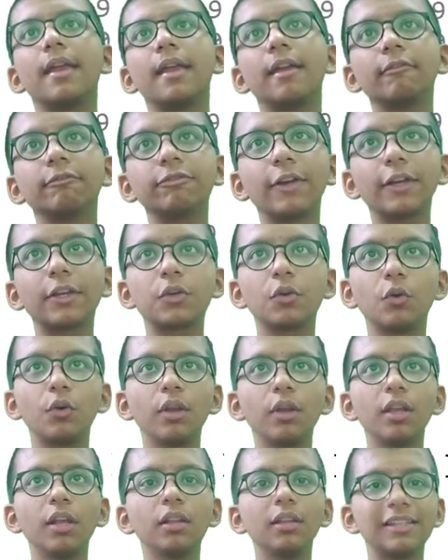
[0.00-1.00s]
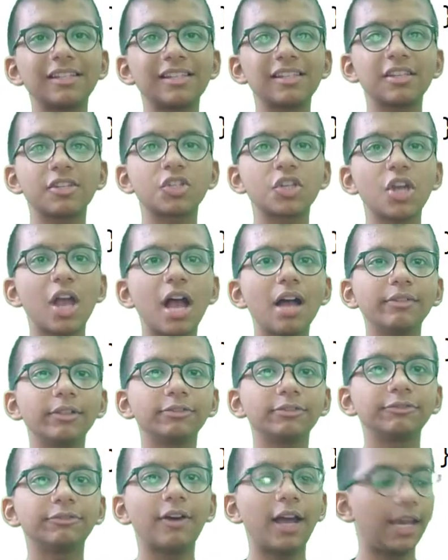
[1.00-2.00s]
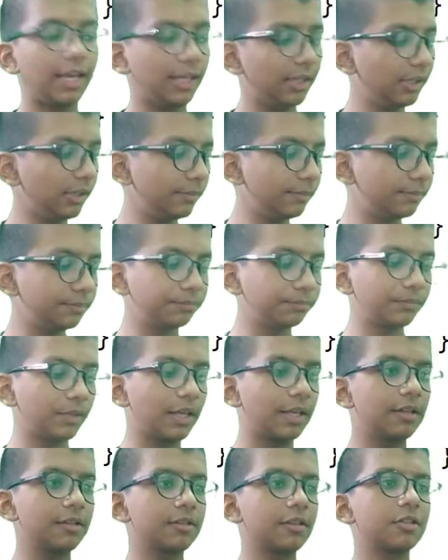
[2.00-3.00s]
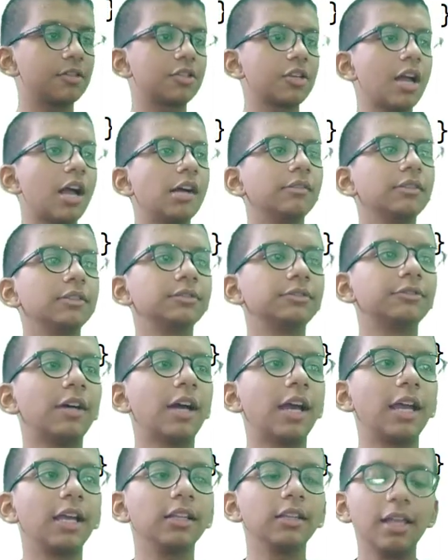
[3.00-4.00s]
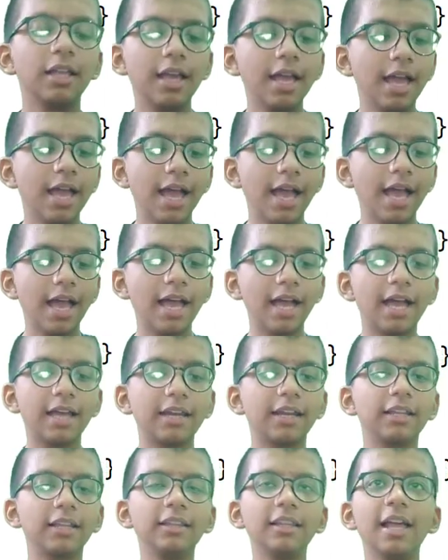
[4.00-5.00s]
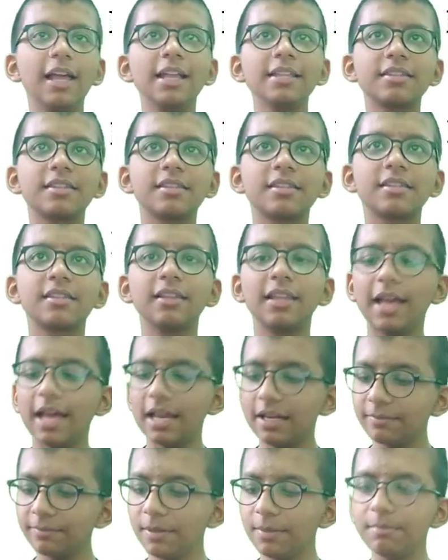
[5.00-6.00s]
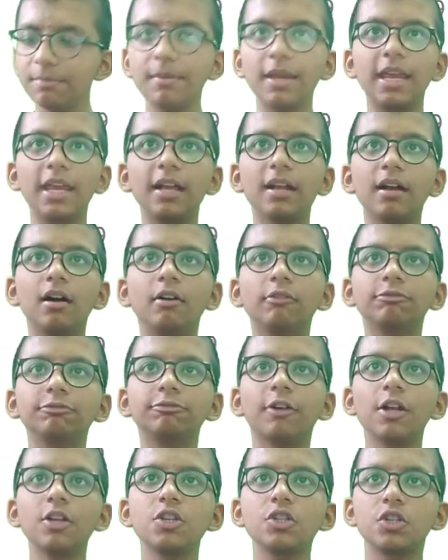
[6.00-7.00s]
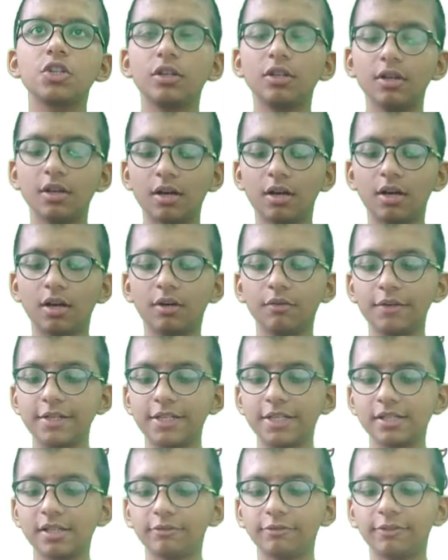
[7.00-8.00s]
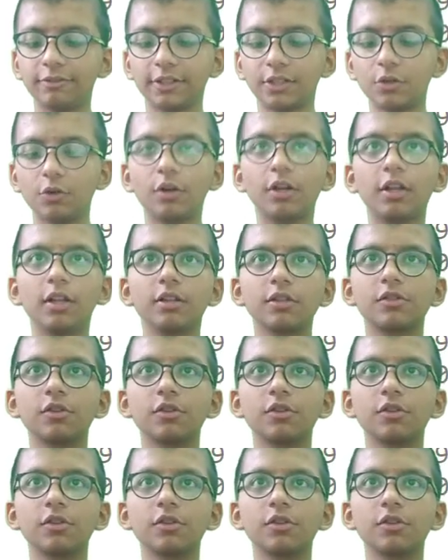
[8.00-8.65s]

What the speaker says: Factorial. This is a Java file. This is a Java file, and let me make a function which is a factorial.